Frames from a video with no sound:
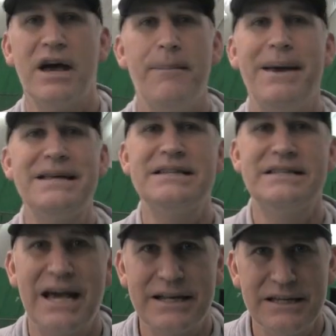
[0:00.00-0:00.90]
amazing
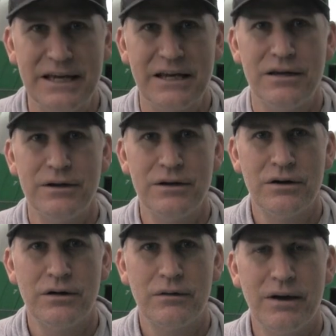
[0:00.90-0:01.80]
technique,
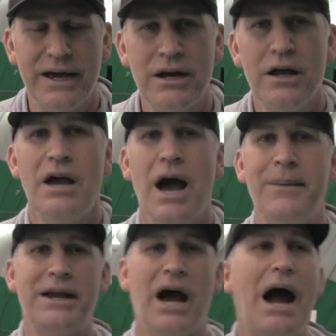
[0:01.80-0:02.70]
right?
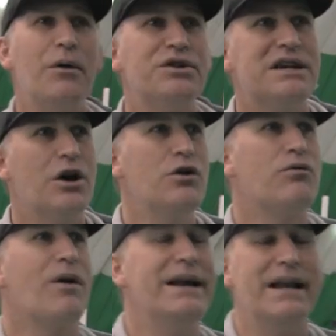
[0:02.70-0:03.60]
I mean, I will tell
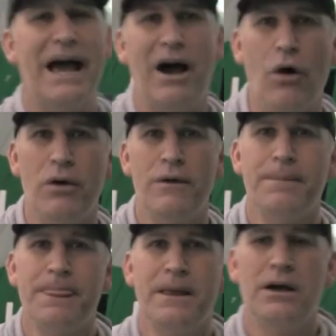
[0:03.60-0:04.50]
you right now,
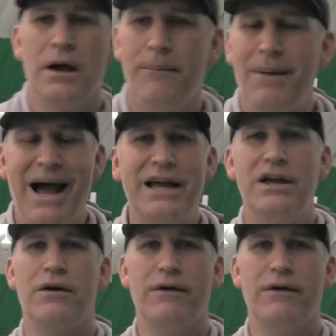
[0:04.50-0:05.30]
my